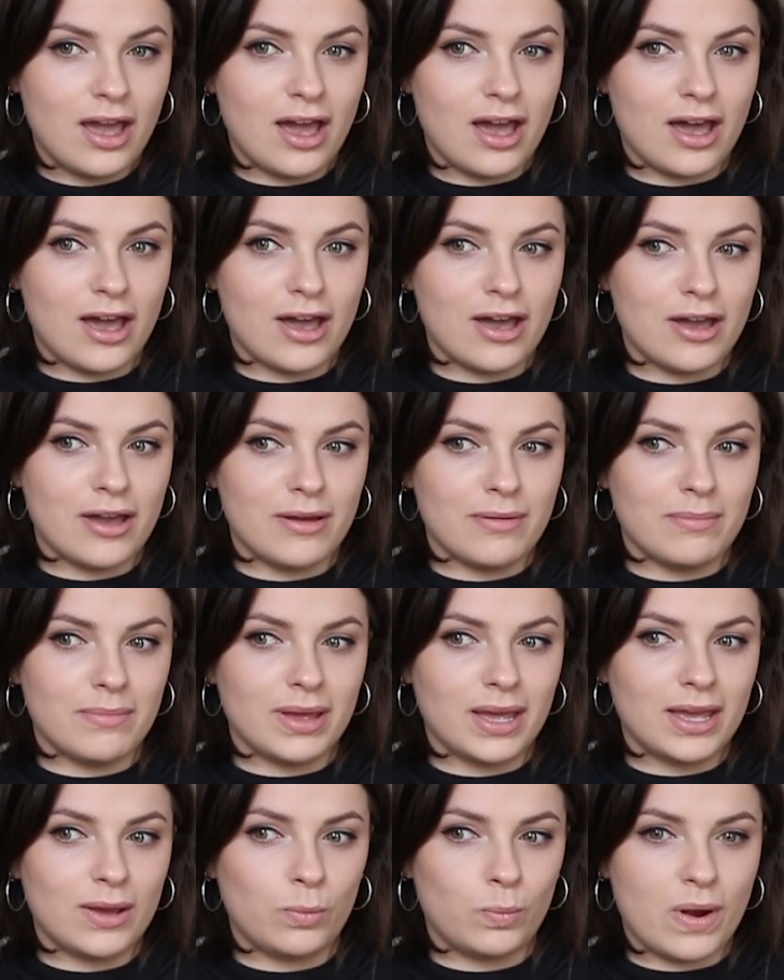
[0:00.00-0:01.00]

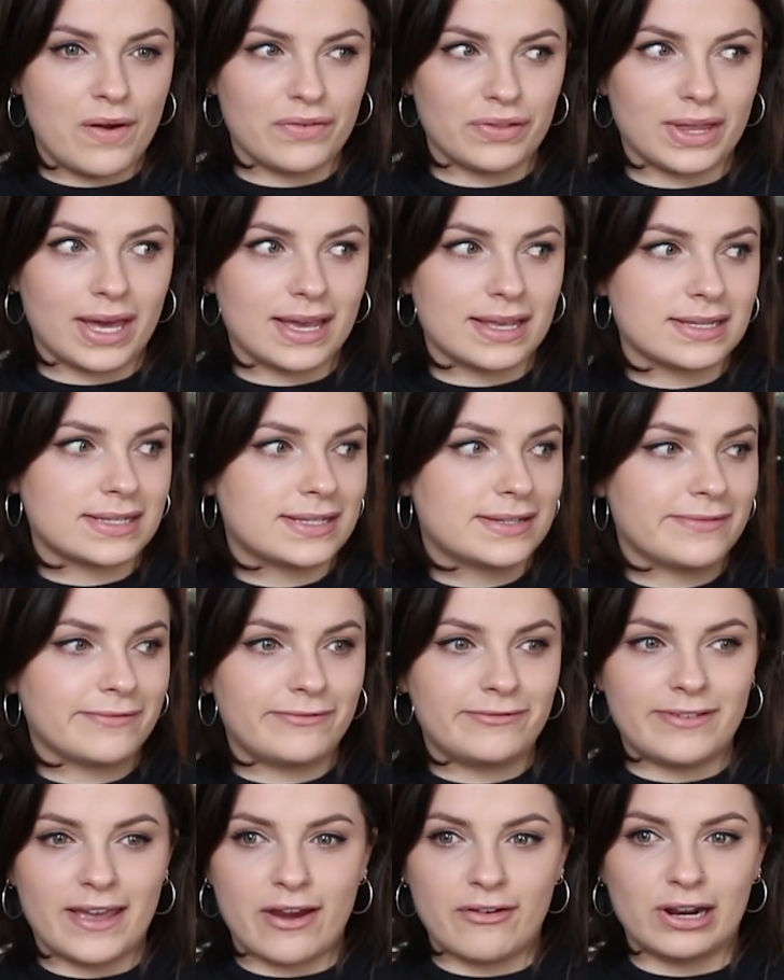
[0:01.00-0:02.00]
whether that's
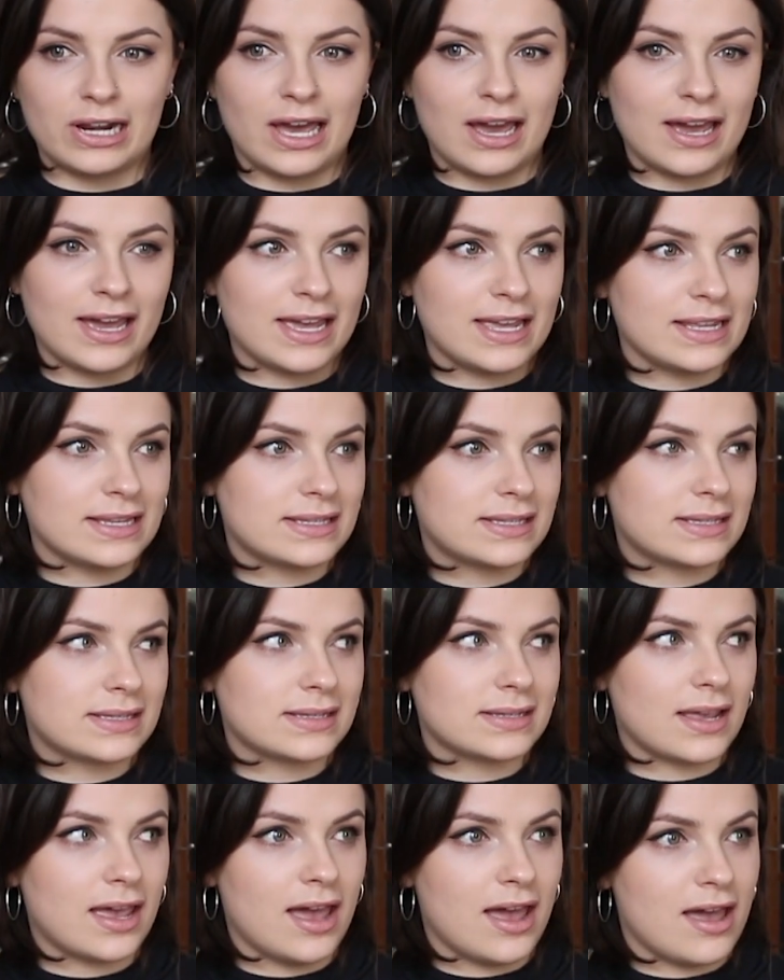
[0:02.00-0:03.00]
fairy
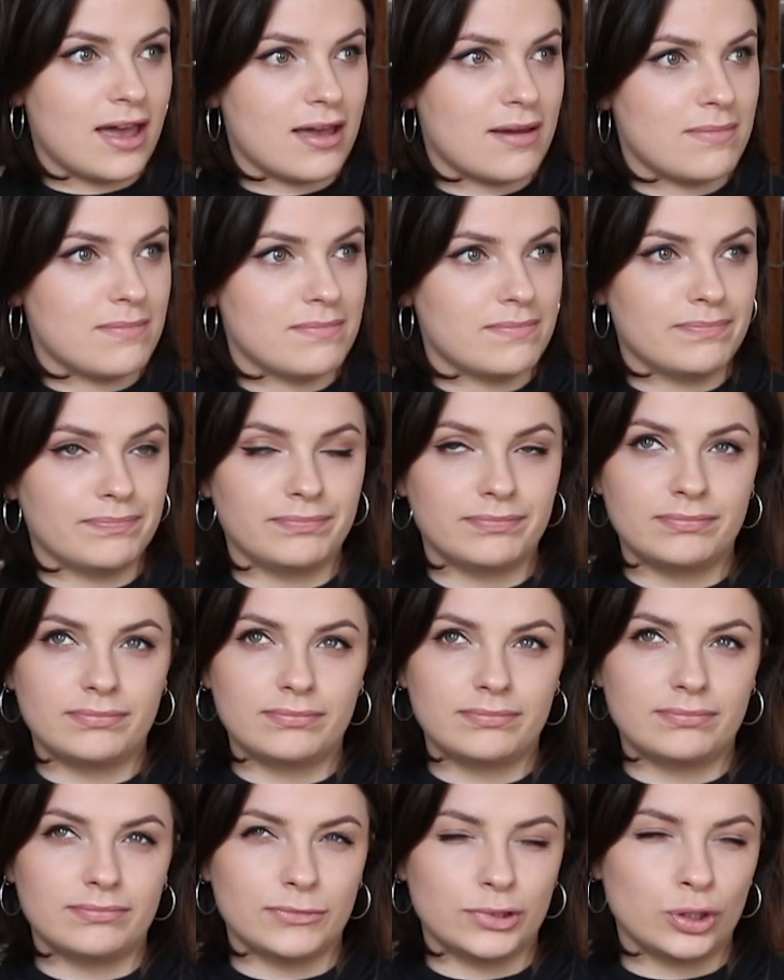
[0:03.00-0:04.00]
lights, you're
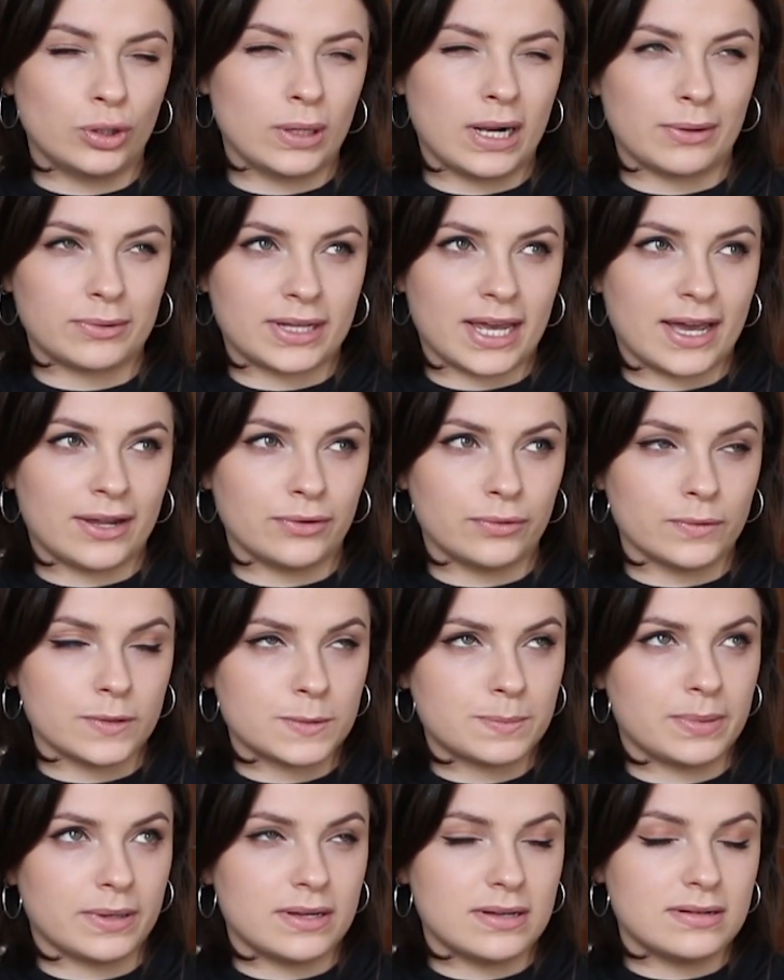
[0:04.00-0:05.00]
not allowed
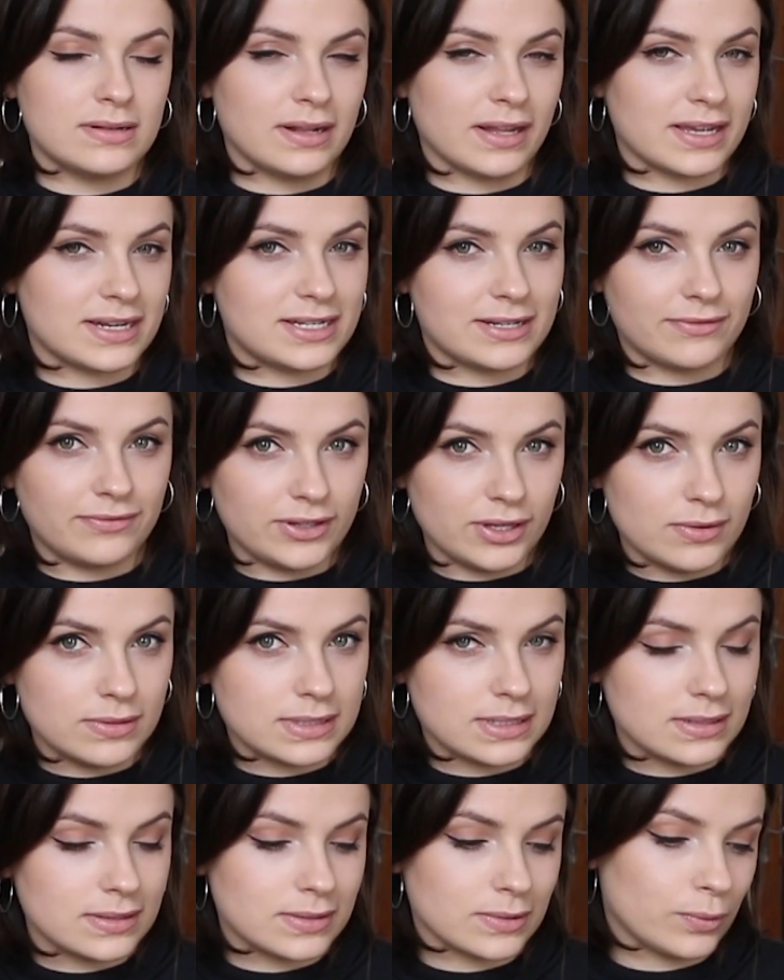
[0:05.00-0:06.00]
candles, but like
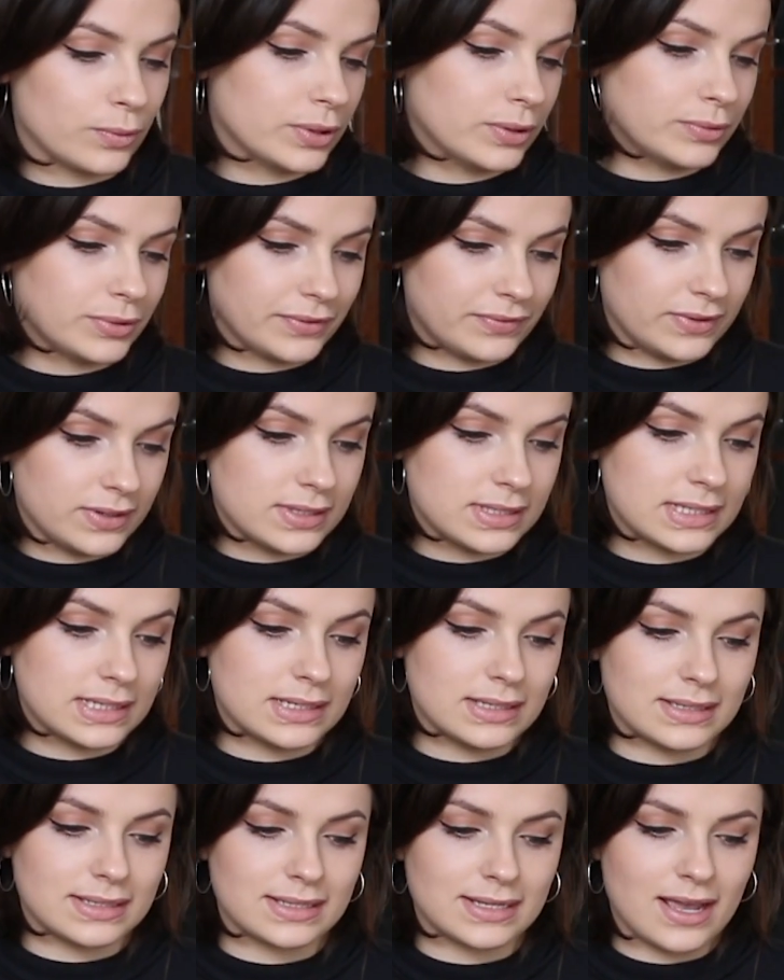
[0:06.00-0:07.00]
diffusers, oil
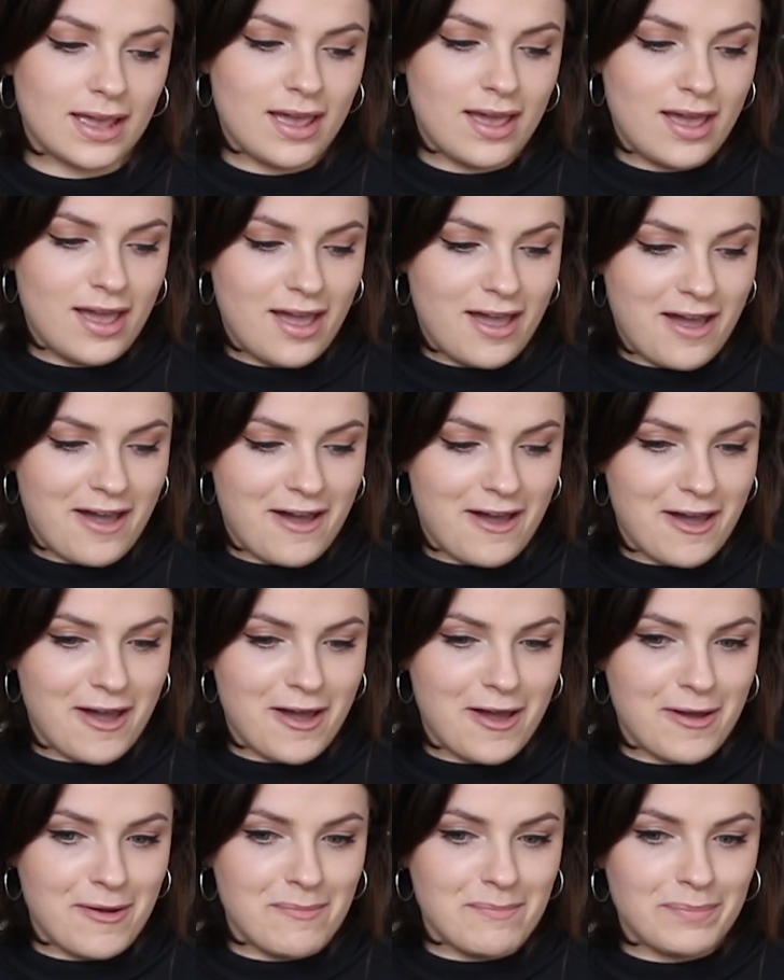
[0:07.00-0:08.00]
diffusers,
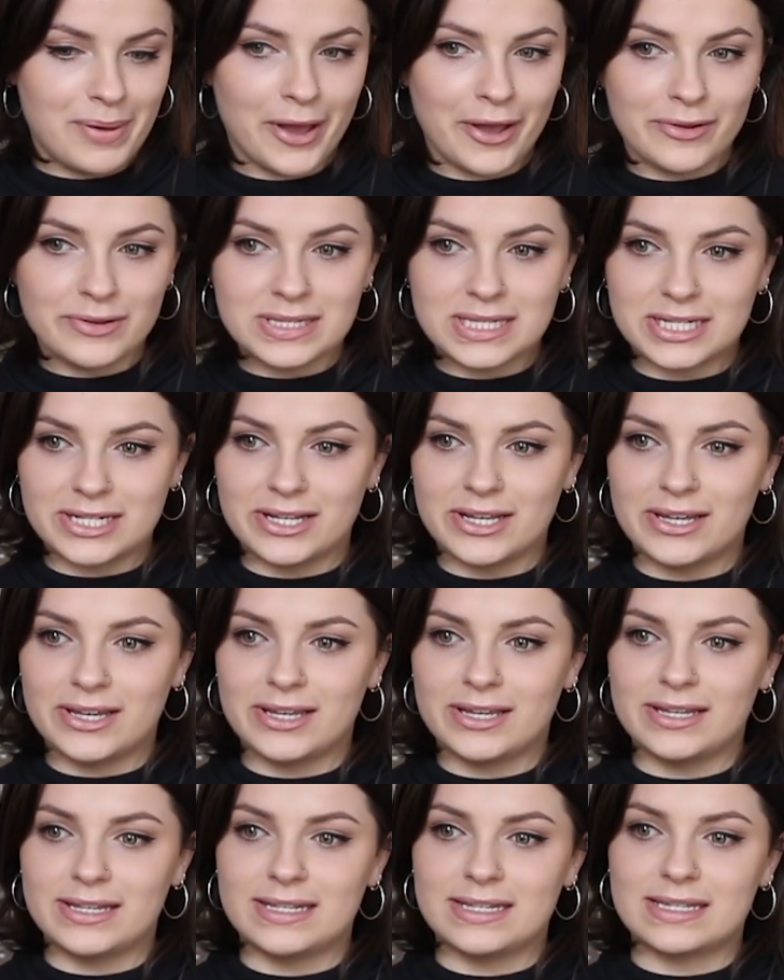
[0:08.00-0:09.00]

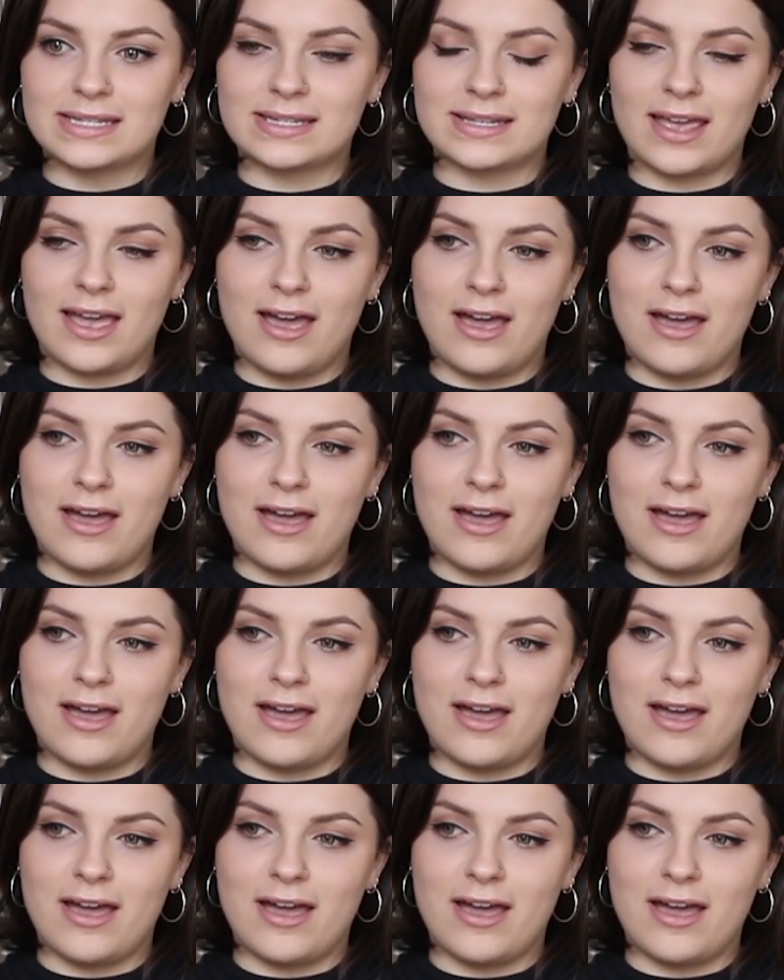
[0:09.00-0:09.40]
posters,